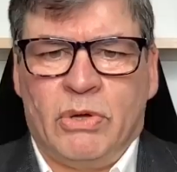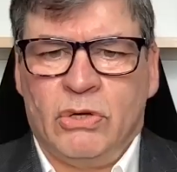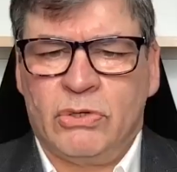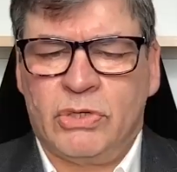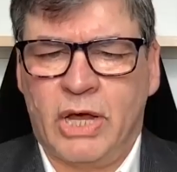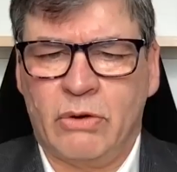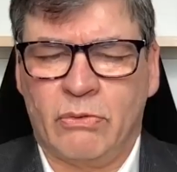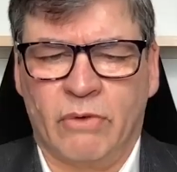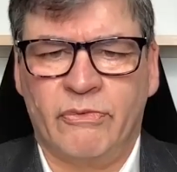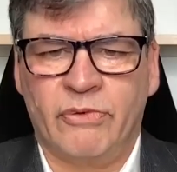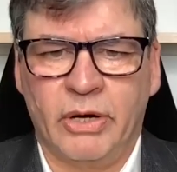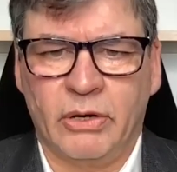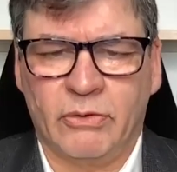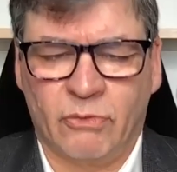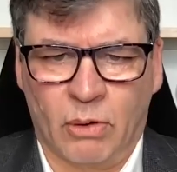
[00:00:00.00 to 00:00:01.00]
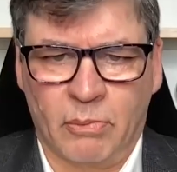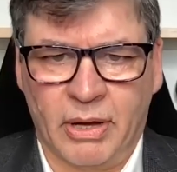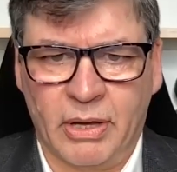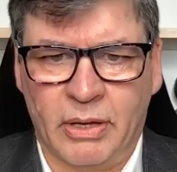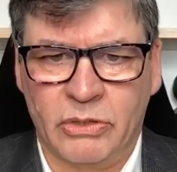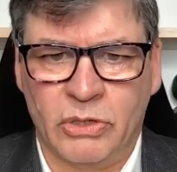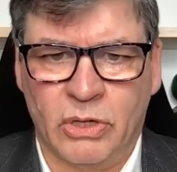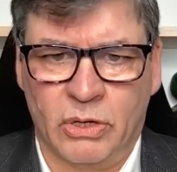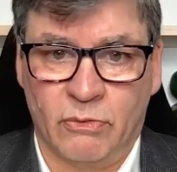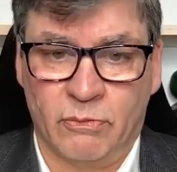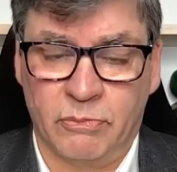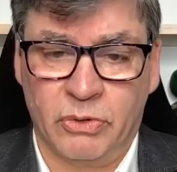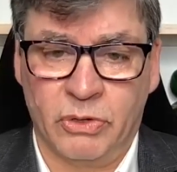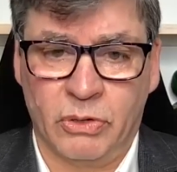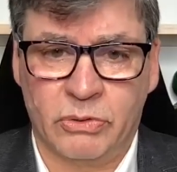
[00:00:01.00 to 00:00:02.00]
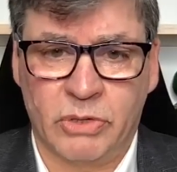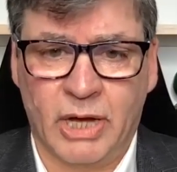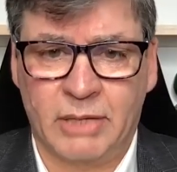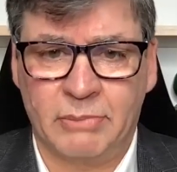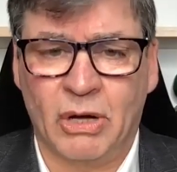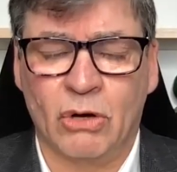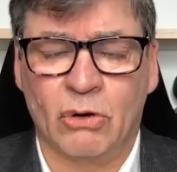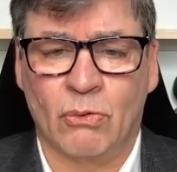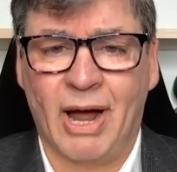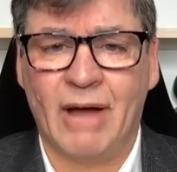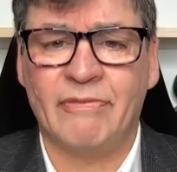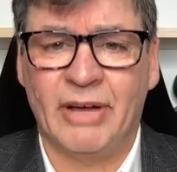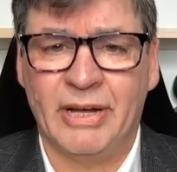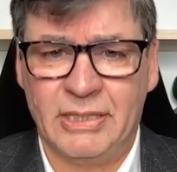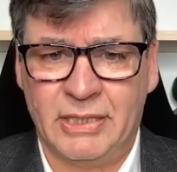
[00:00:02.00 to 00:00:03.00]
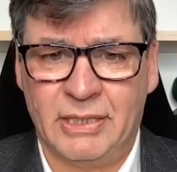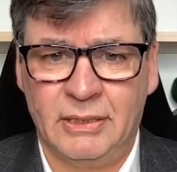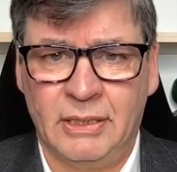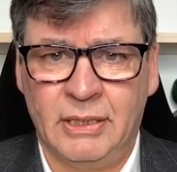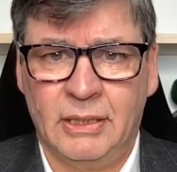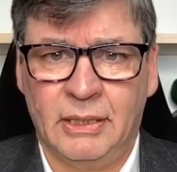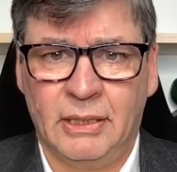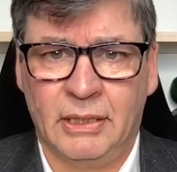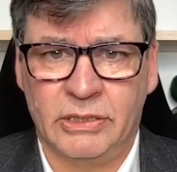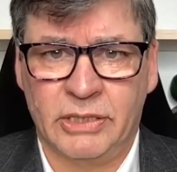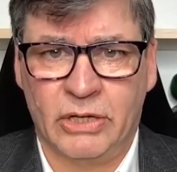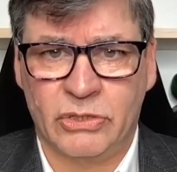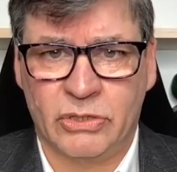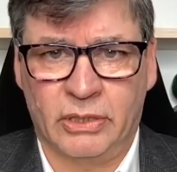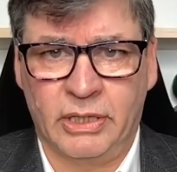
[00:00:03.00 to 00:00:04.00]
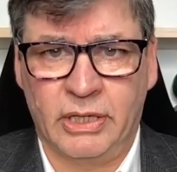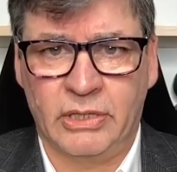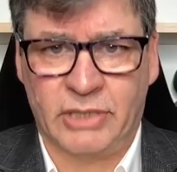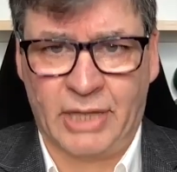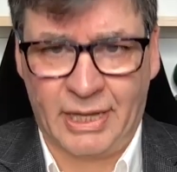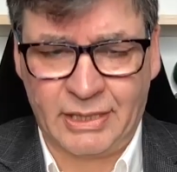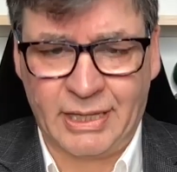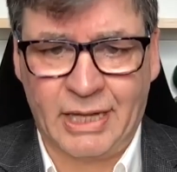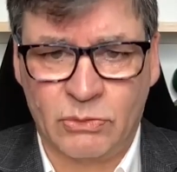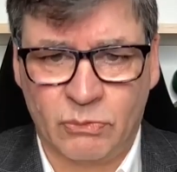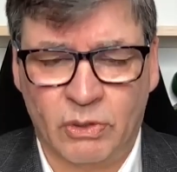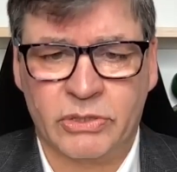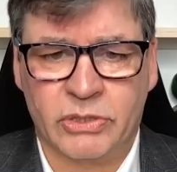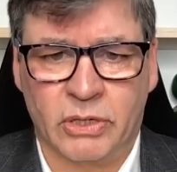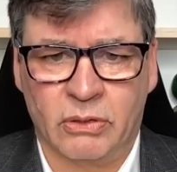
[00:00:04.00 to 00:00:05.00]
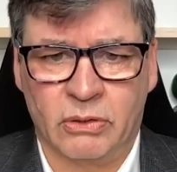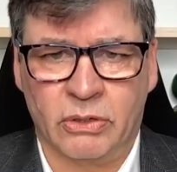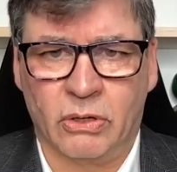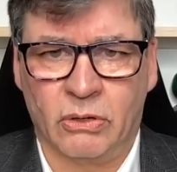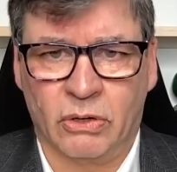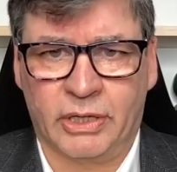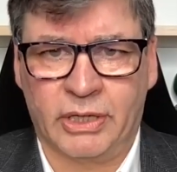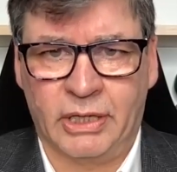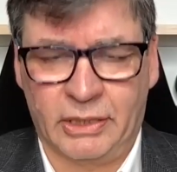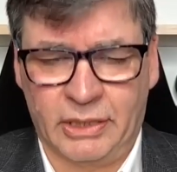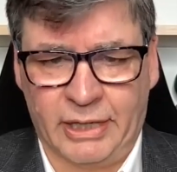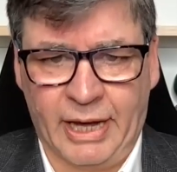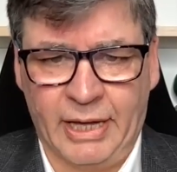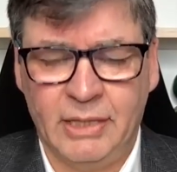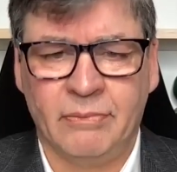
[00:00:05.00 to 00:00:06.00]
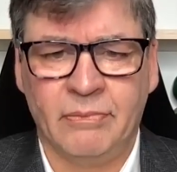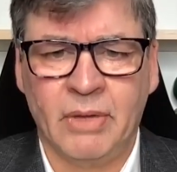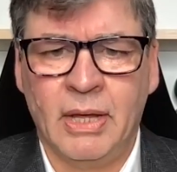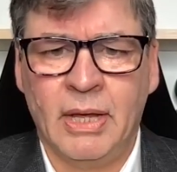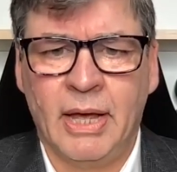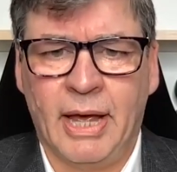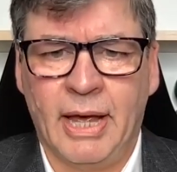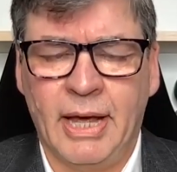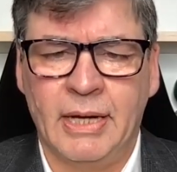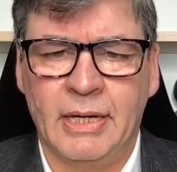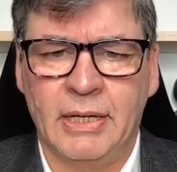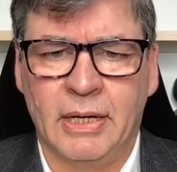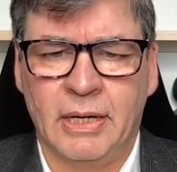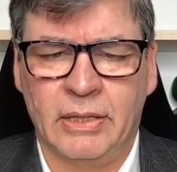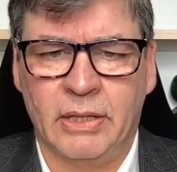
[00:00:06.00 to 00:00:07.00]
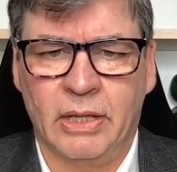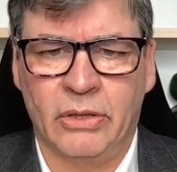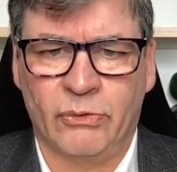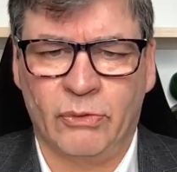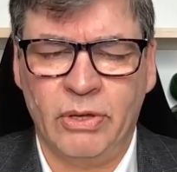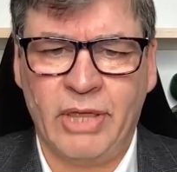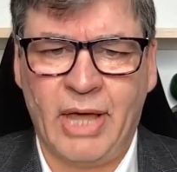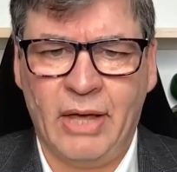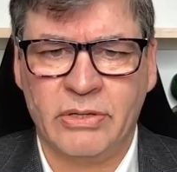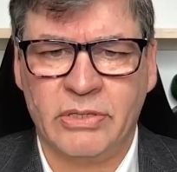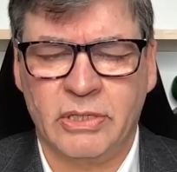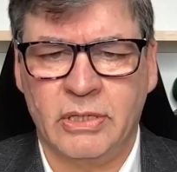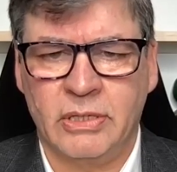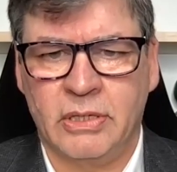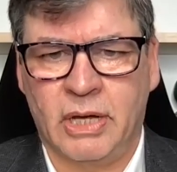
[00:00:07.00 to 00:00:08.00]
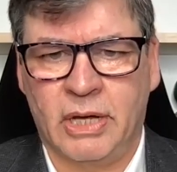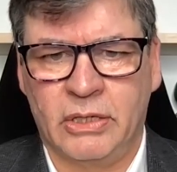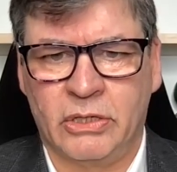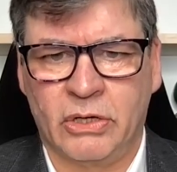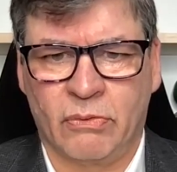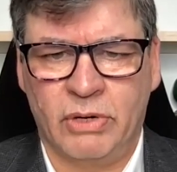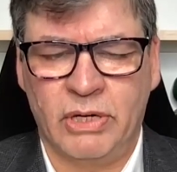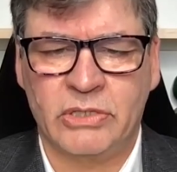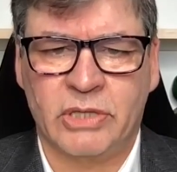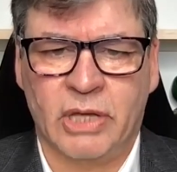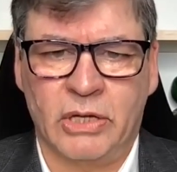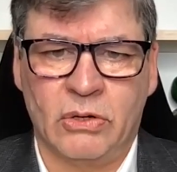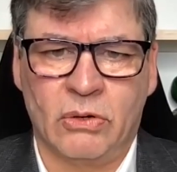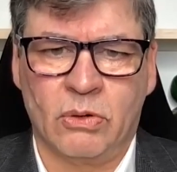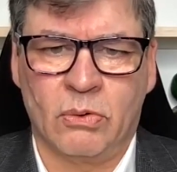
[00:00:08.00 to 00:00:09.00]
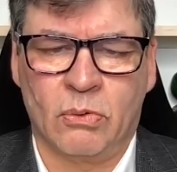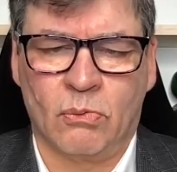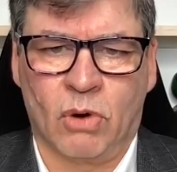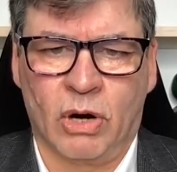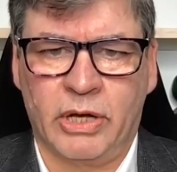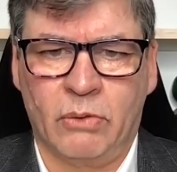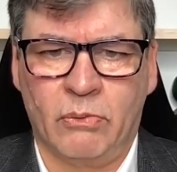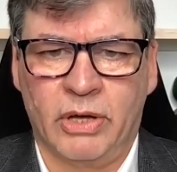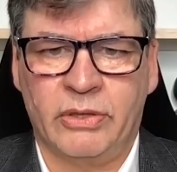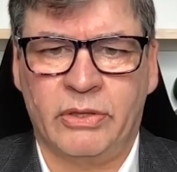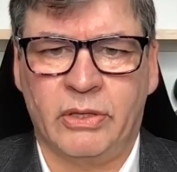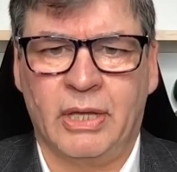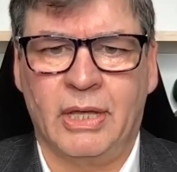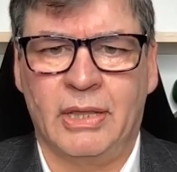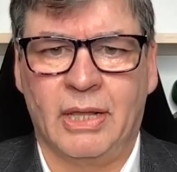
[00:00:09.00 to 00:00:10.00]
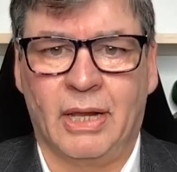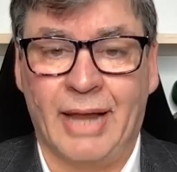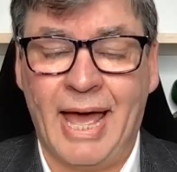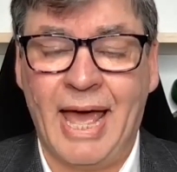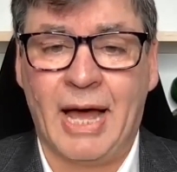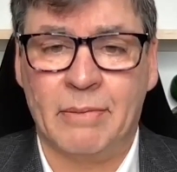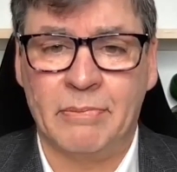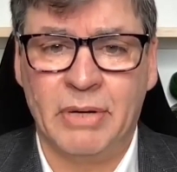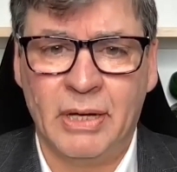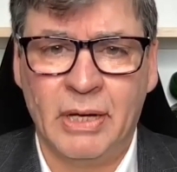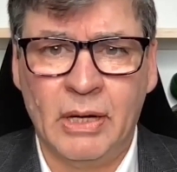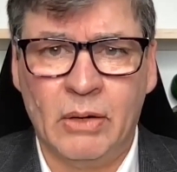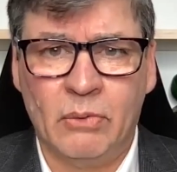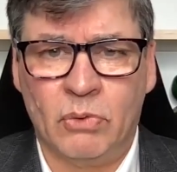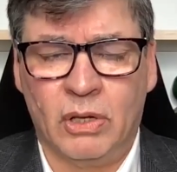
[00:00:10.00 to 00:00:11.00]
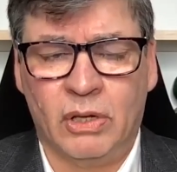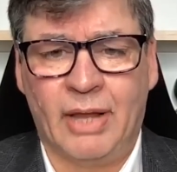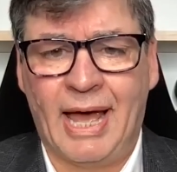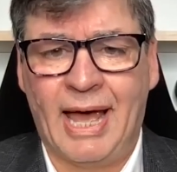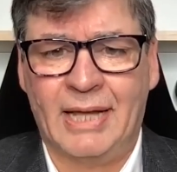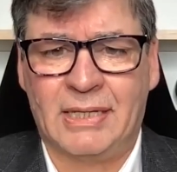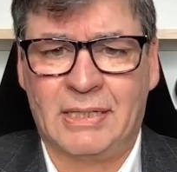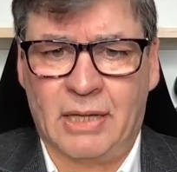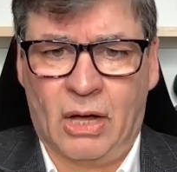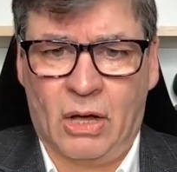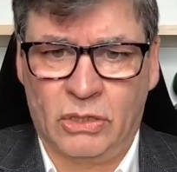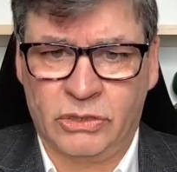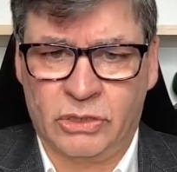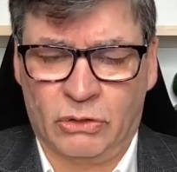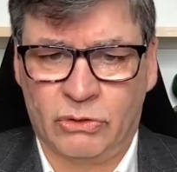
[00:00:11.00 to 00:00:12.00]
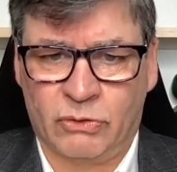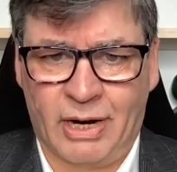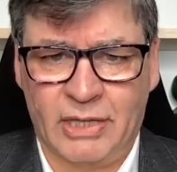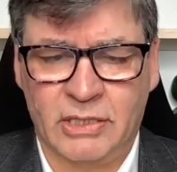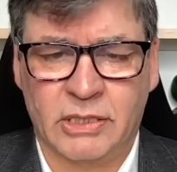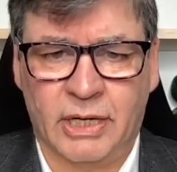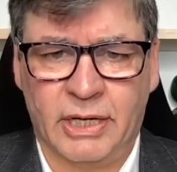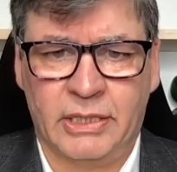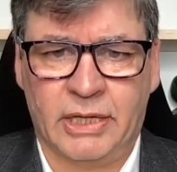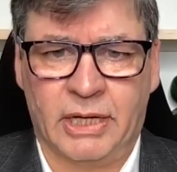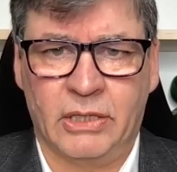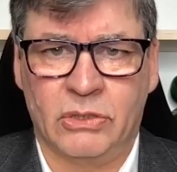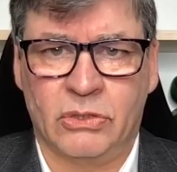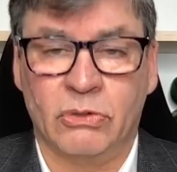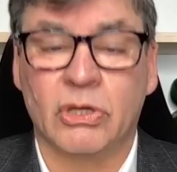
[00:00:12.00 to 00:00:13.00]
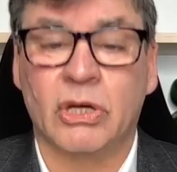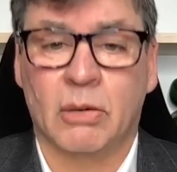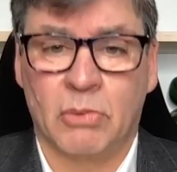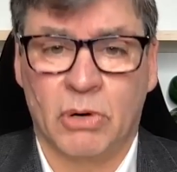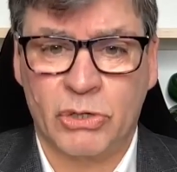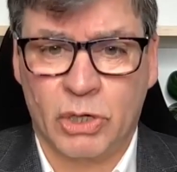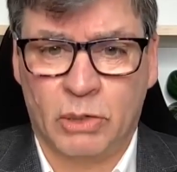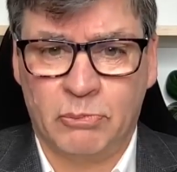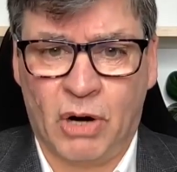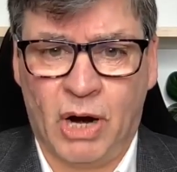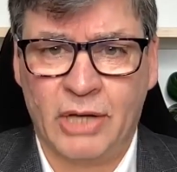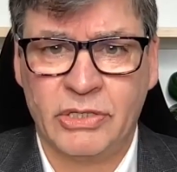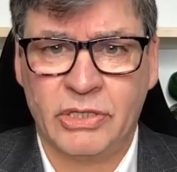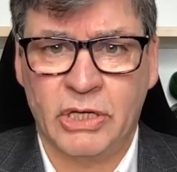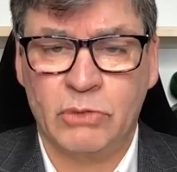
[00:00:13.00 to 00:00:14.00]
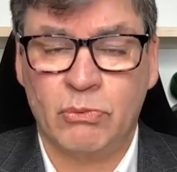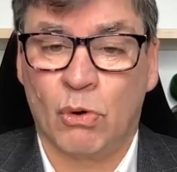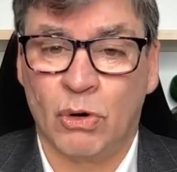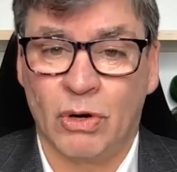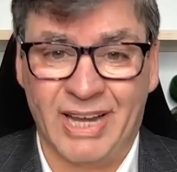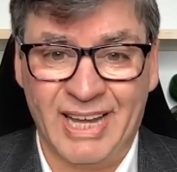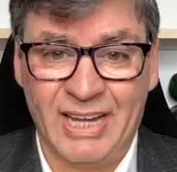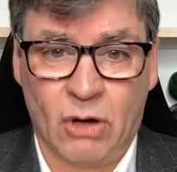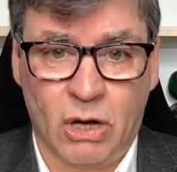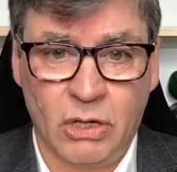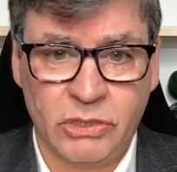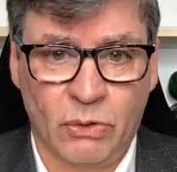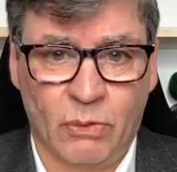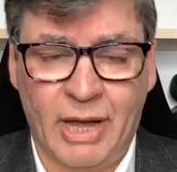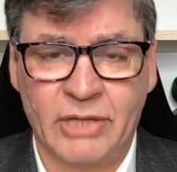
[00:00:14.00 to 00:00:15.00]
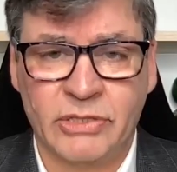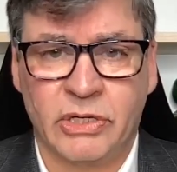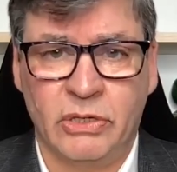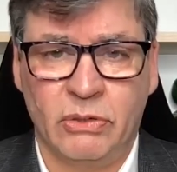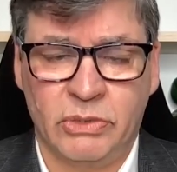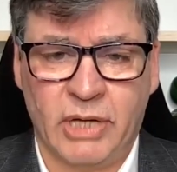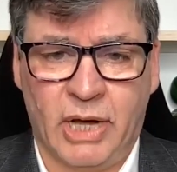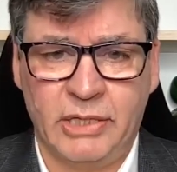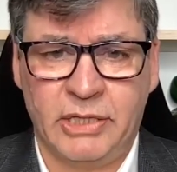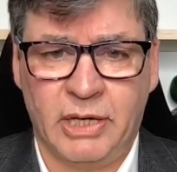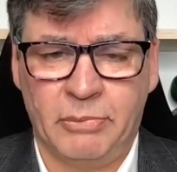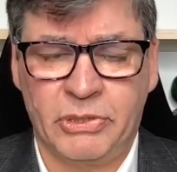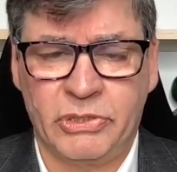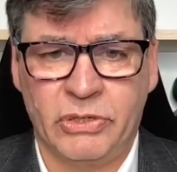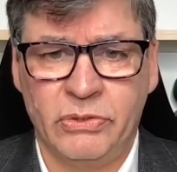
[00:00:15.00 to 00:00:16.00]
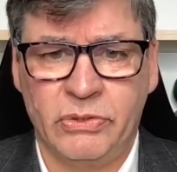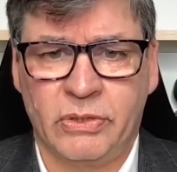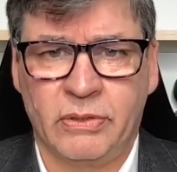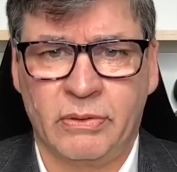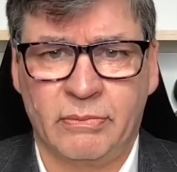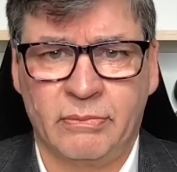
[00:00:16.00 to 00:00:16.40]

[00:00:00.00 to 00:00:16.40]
when you say graphitic form, you're talking about graphite, essentially. Yes. Is that that's what you're looking to get? And the 3,000 degrees that you're working with in the lab, will that also translate into the commercial process where it also has to use high temperatures?